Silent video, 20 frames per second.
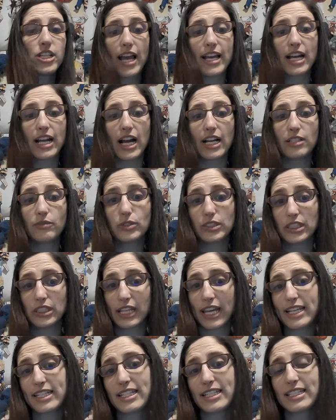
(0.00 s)
I kind of would
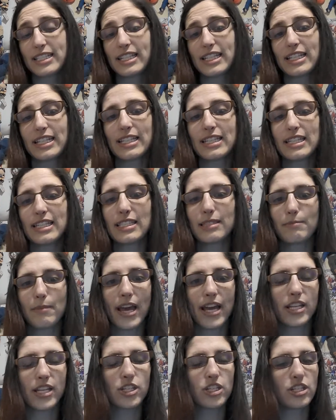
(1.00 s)
like to see it in this
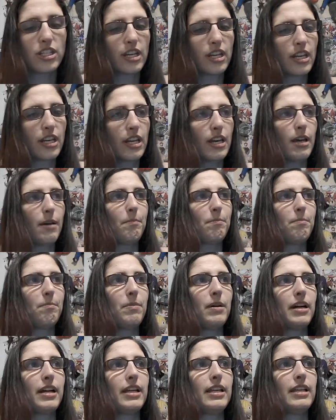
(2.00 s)
match,
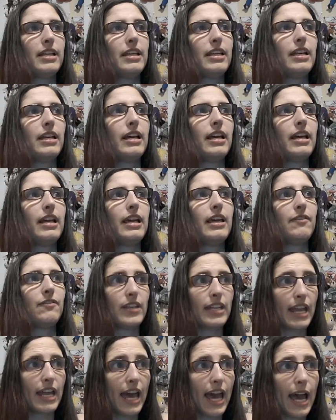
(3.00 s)
but if
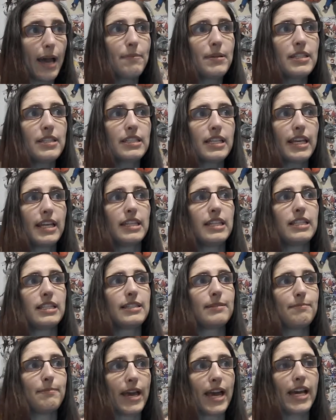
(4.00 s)
it happens in this
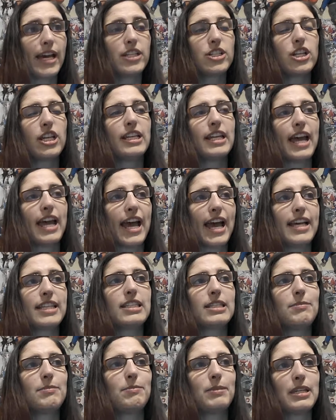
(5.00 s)
match, it has
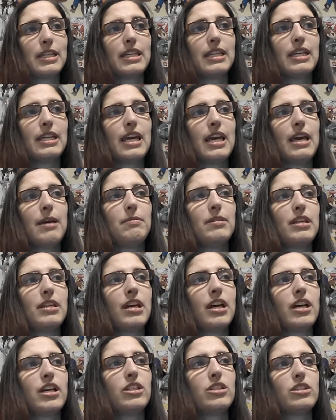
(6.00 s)
to be
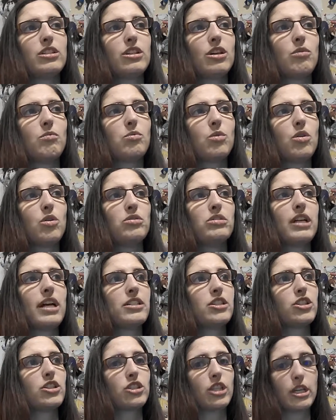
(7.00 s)
because Roland
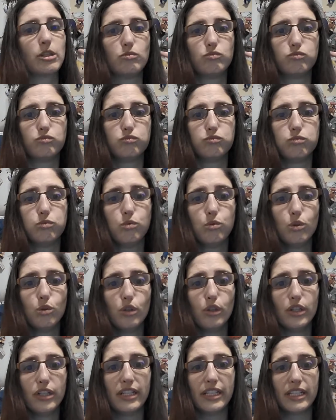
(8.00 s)
just like
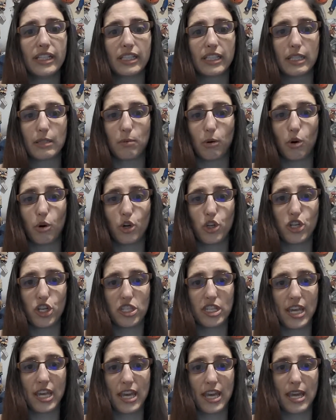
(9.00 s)
really pushes
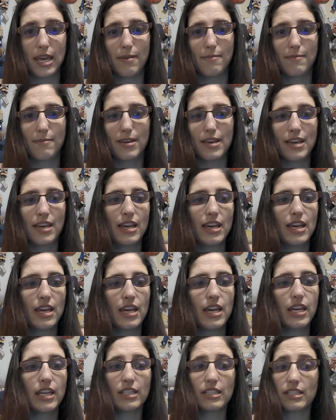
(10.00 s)
him.
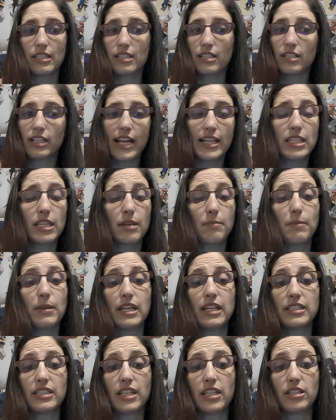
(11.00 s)
There has to be
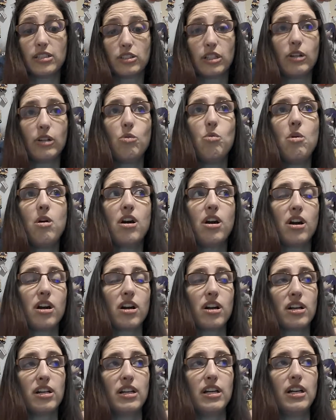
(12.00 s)
another,
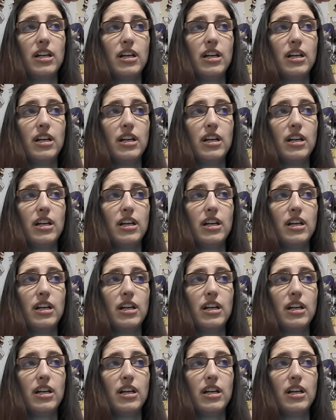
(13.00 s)
or